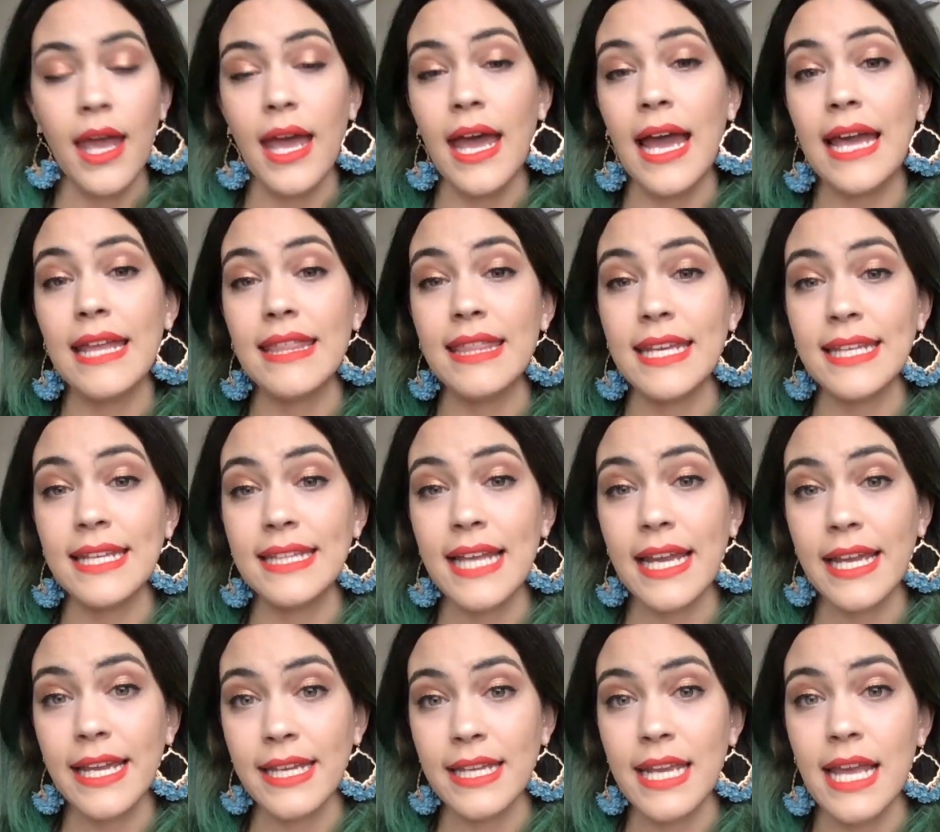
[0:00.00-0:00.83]
I think
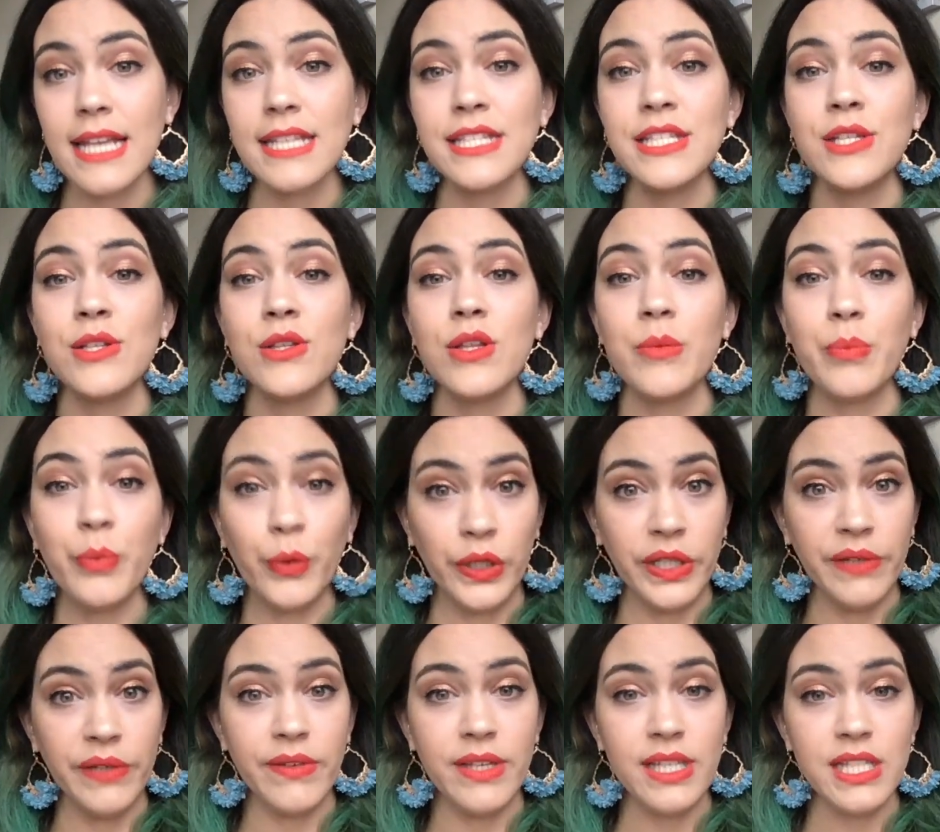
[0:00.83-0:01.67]
that connects to the
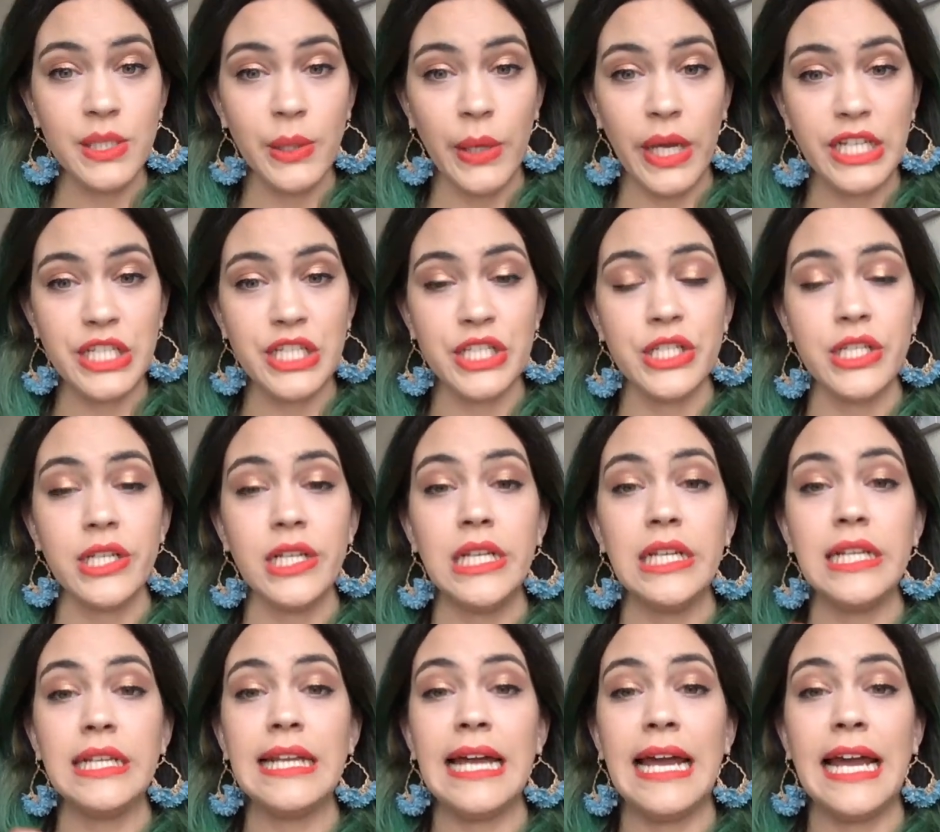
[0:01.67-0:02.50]
previous
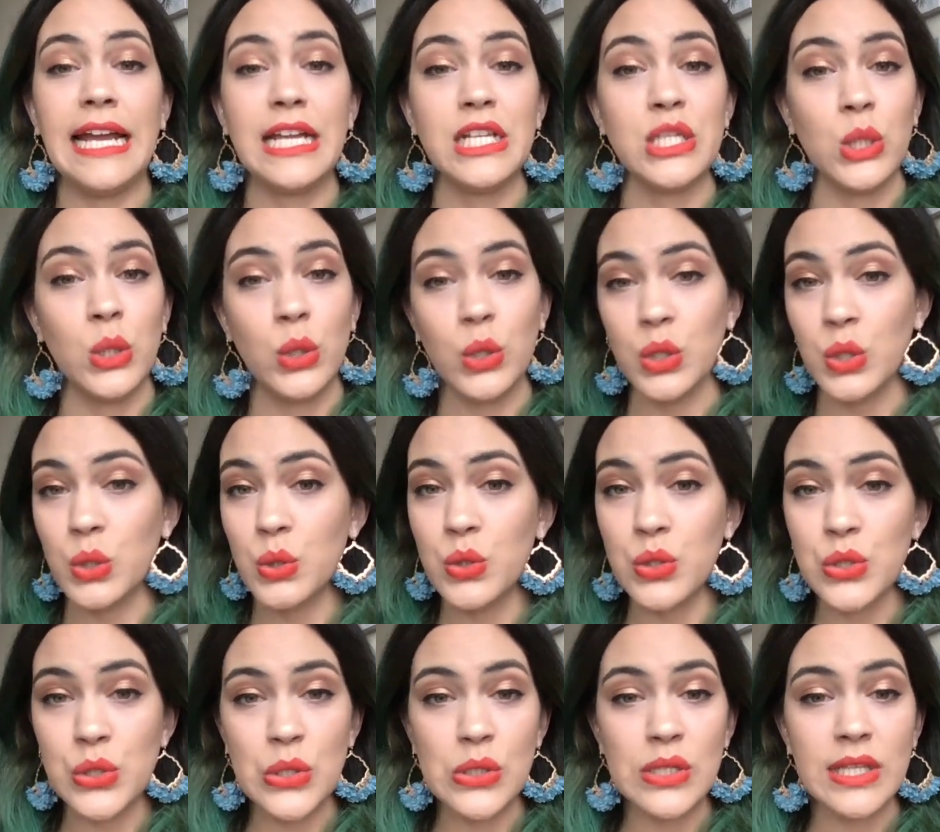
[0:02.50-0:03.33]
question. I don't
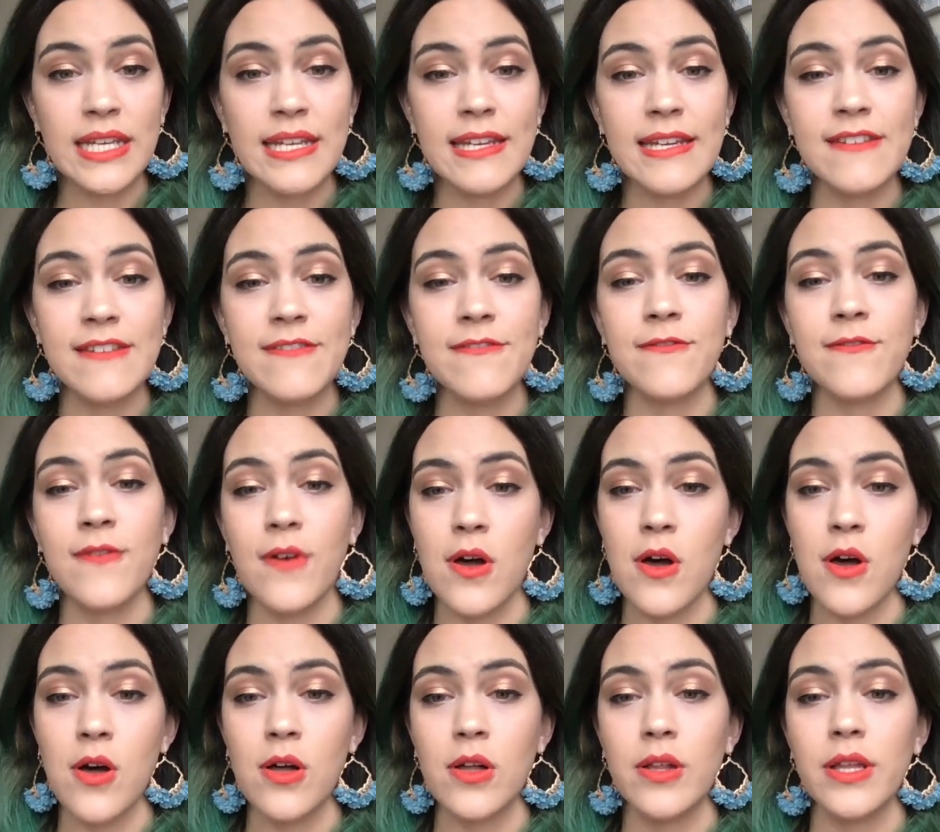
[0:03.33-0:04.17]
usually
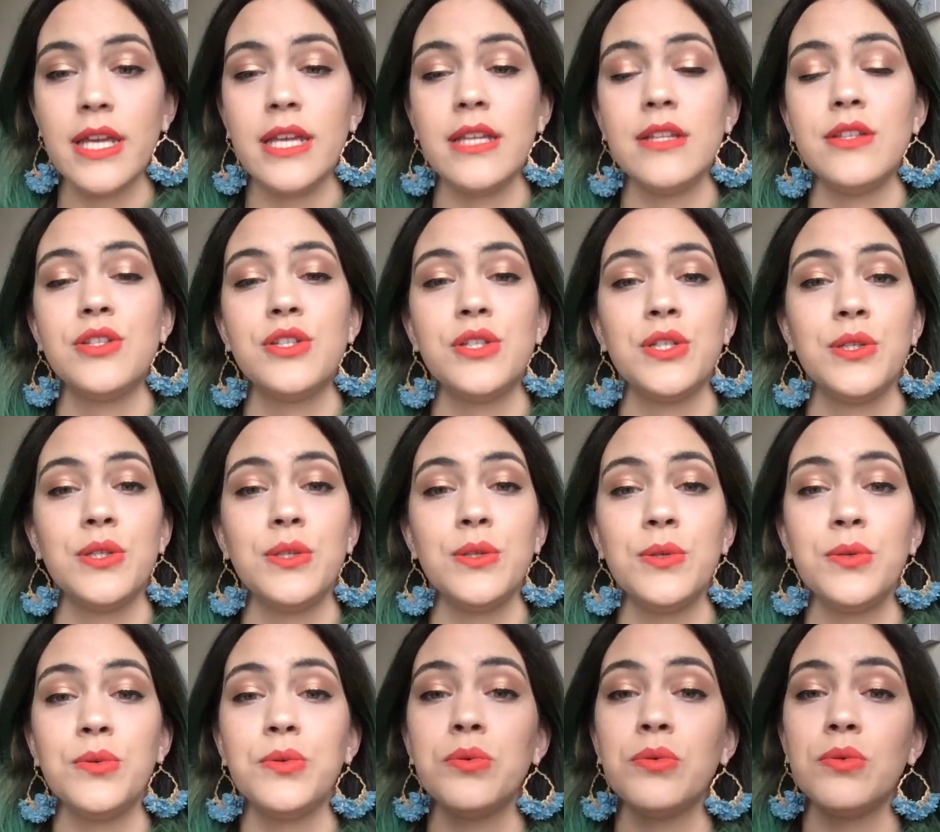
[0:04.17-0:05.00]
fall
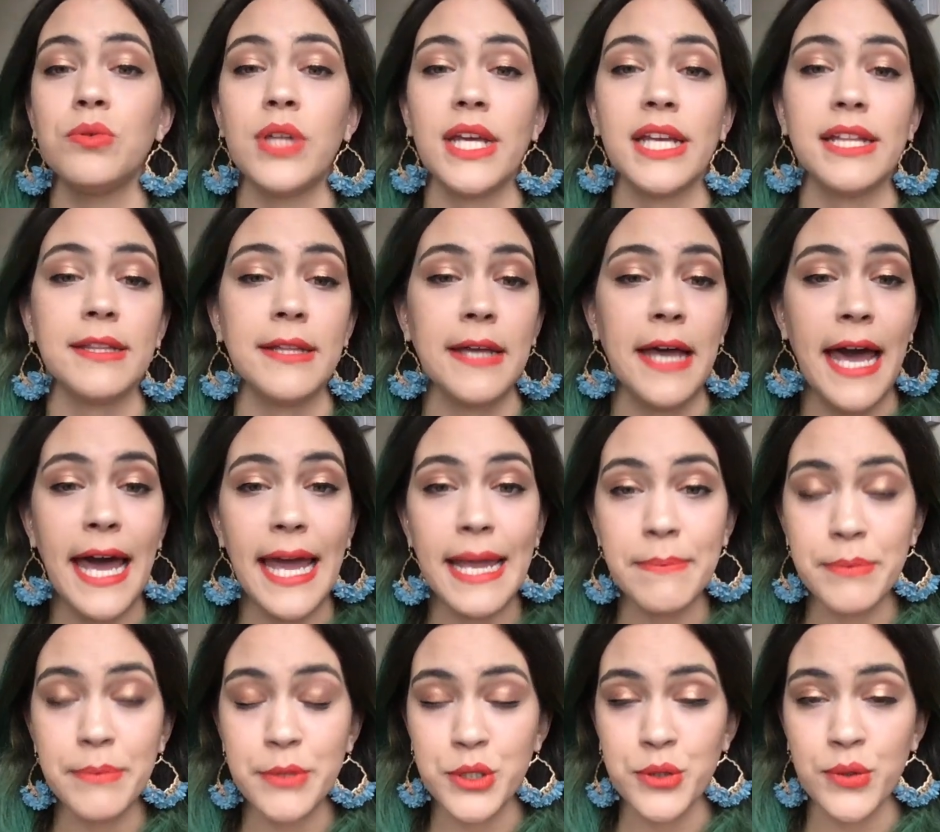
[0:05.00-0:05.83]
into like the
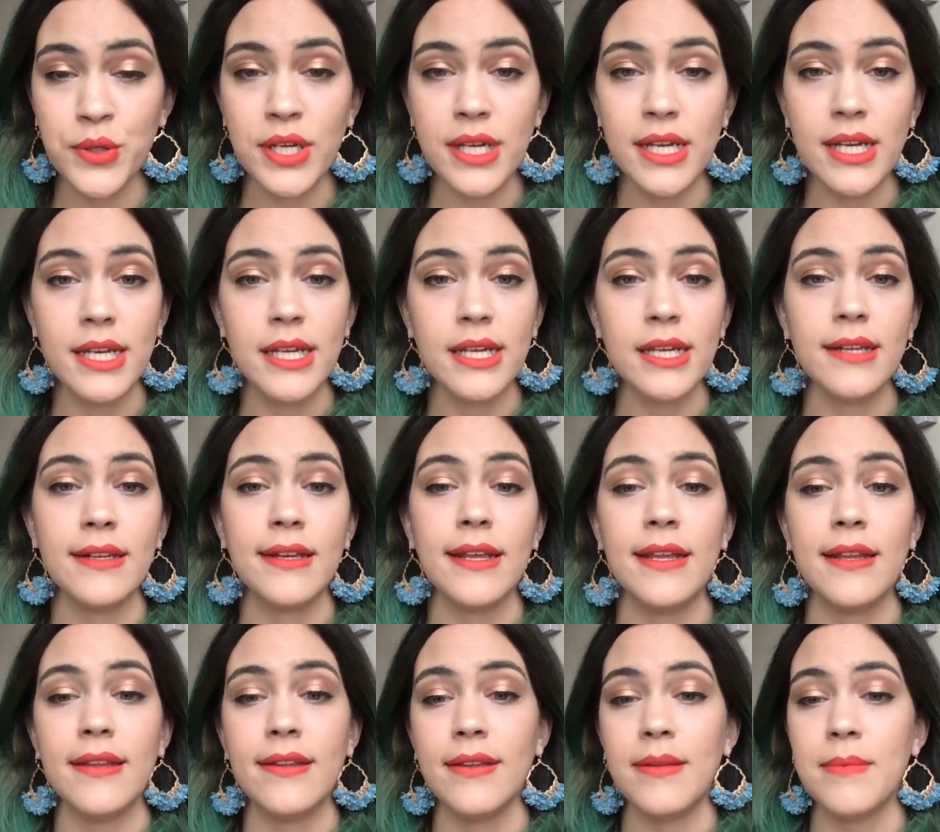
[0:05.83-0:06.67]
hype train
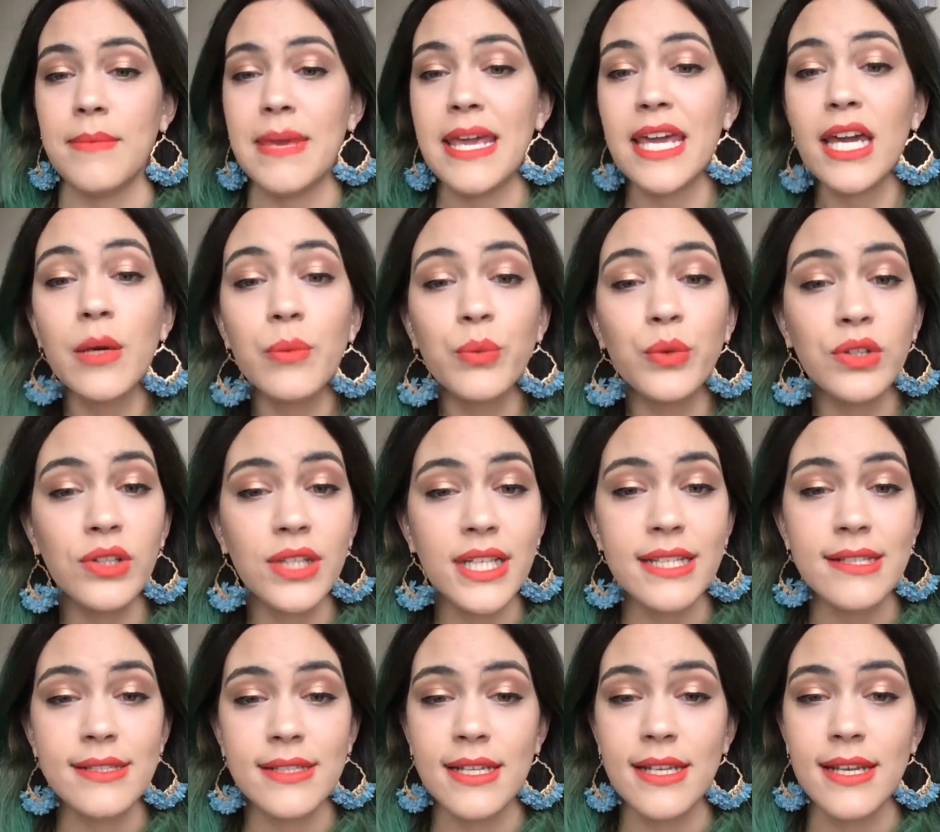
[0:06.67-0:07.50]
and the makeup
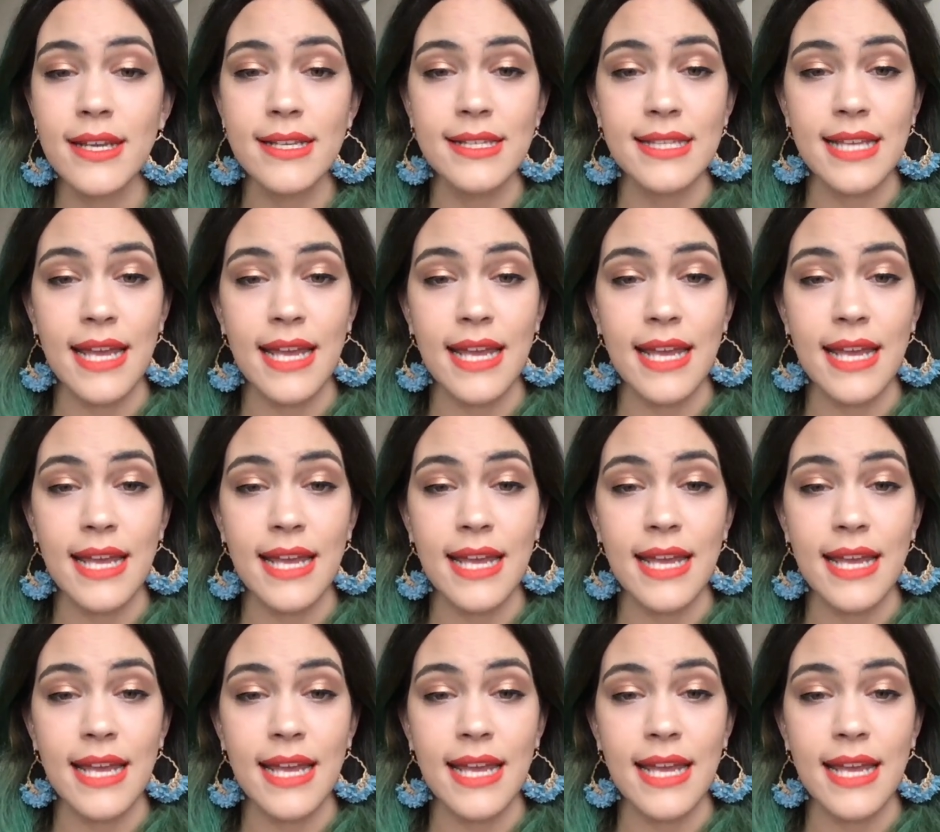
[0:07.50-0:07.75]
releases.